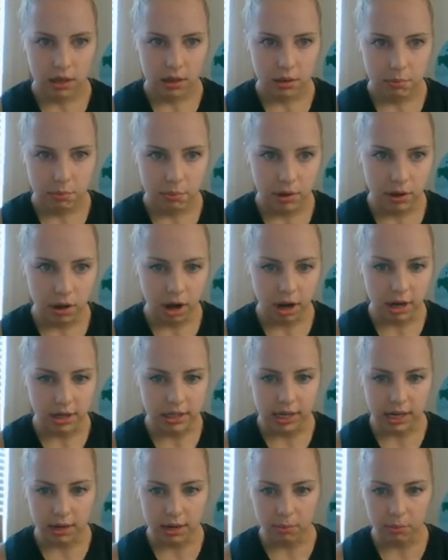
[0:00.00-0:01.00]
put our
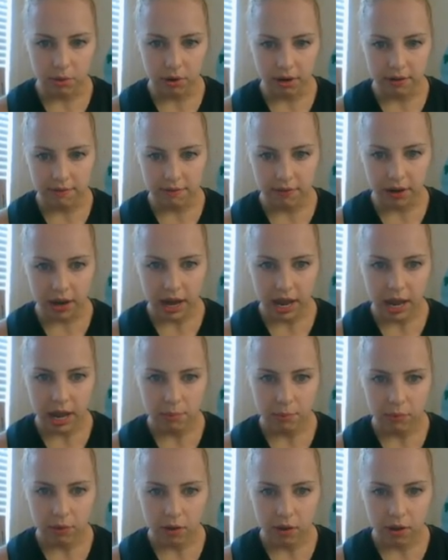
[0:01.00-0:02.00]
data point for
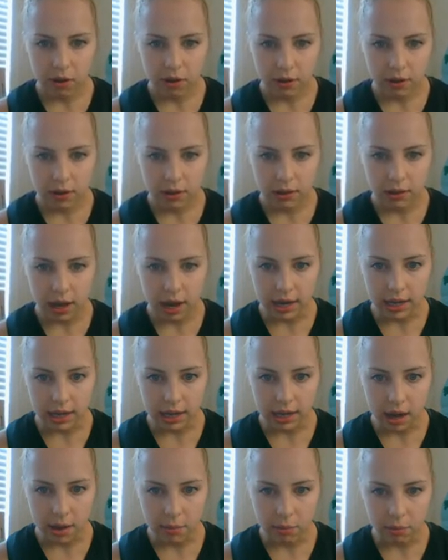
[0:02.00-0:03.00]
April, lining
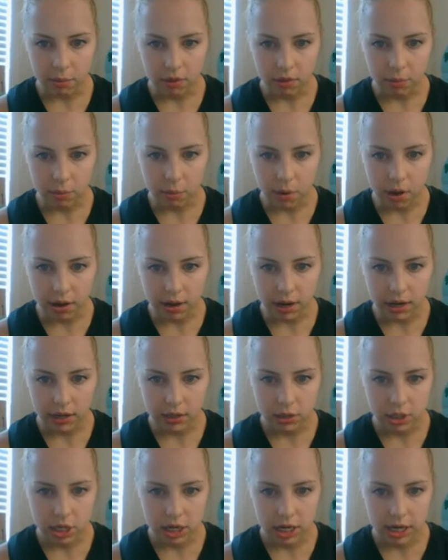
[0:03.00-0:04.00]
up with
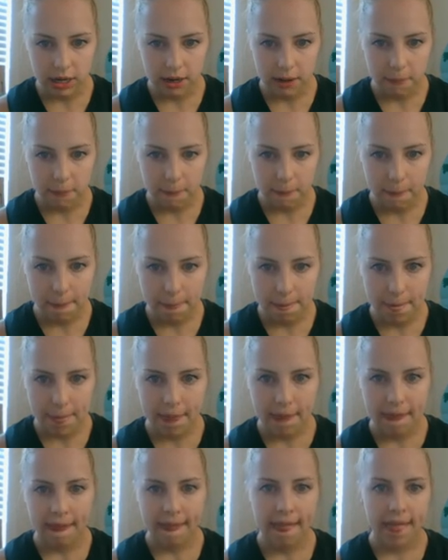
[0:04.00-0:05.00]
100.
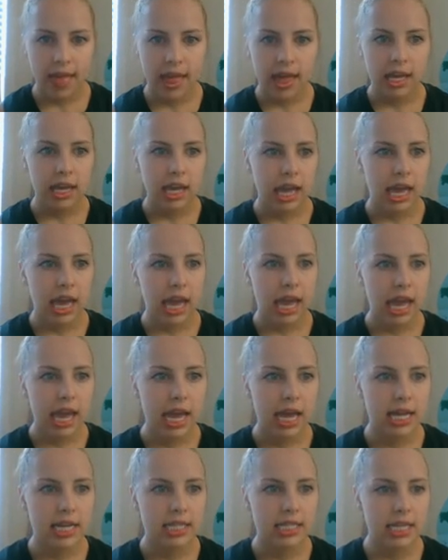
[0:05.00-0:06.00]

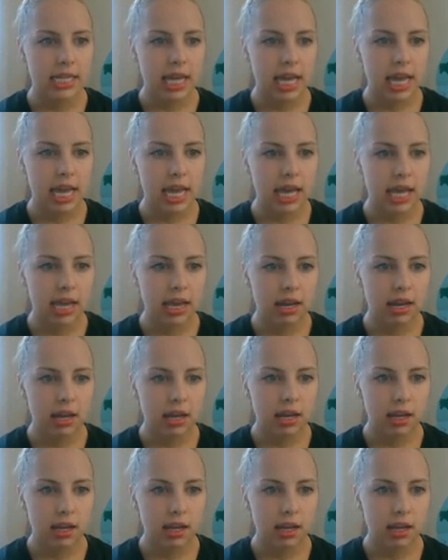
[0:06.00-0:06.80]
And in